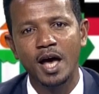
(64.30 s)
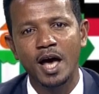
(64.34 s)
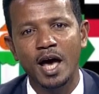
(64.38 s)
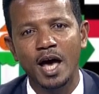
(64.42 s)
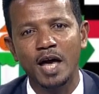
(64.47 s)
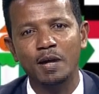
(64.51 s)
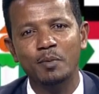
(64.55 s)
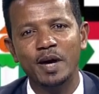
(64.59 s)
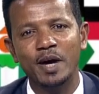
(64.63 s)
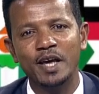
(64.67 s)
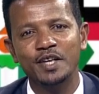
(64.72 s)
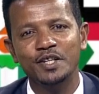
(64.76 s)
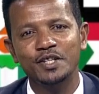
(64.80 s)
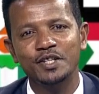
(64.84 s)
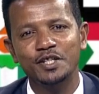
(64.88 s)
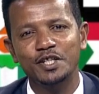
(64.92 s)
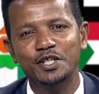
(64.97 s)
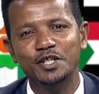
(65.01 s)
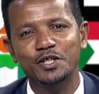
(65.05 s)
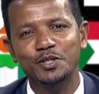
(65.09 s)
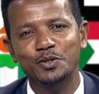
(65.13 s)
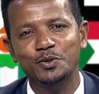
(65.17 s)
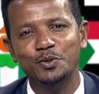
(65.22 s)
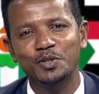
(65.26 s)
And my
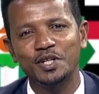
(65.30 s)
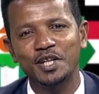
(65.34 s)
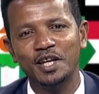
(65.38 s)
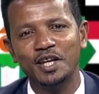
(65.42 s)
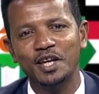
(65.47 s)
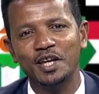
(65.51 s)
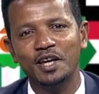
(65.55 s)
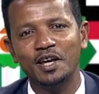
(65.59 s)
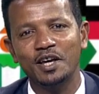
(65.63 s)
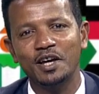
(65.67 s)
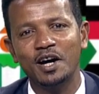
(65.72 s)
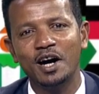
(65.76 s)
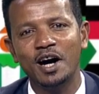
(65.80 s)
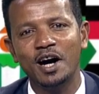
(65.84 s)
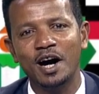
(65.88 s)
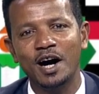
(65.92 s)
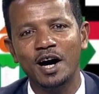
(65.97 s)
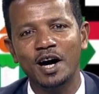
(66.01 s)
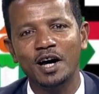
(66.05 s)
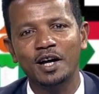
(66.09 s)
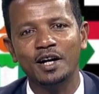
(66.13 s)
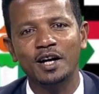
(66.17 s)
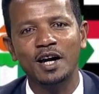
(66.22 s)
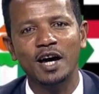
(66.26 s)
guests today
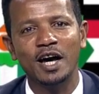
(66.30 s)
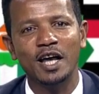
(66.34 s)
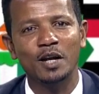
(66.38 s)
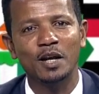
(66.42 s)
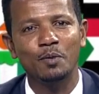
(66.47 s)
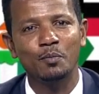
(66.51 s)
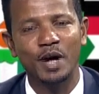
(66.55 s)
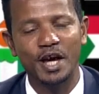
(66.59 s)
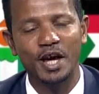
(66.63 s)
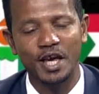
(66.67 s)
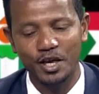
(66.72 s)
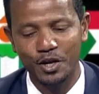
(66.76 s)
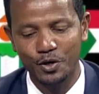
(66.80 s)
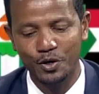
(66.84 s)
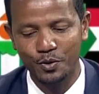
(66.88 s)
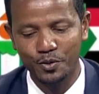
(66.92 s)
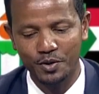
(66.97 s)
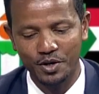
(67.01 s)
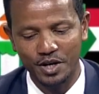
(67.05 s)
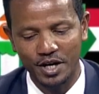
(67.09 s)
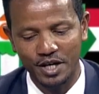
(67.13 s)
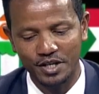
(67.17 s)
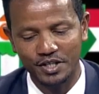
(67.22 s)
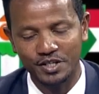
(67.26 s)
are
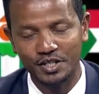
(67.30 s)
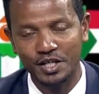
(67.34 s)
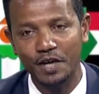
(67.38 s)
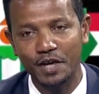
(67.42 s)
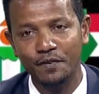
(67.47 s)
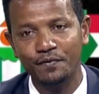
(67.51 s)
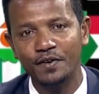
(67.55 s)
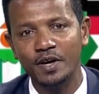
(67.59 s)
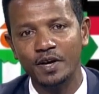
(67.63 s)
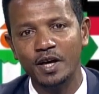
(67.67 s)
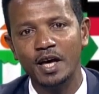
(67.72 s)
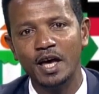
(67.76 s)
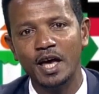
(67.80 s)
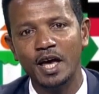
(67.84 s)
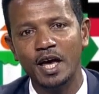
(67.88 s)
Alamayo Seifa